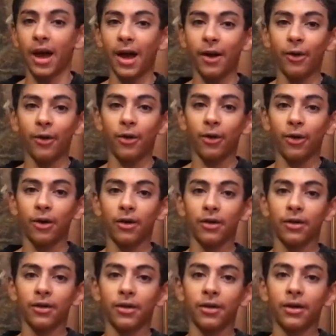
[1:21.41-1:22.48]

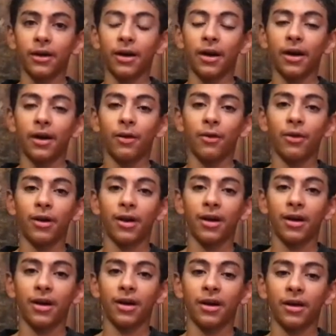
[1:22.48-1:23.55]
Our
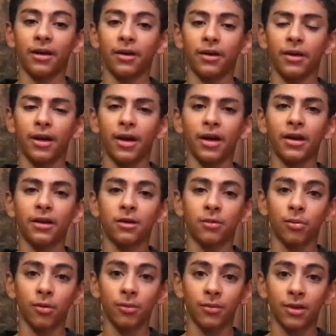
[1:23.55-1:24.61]
egg and
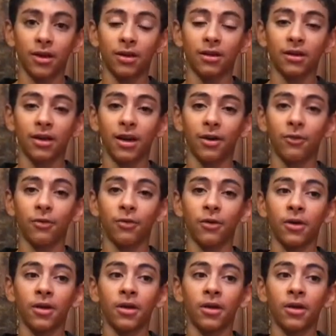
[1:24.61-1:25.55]
sperm cells have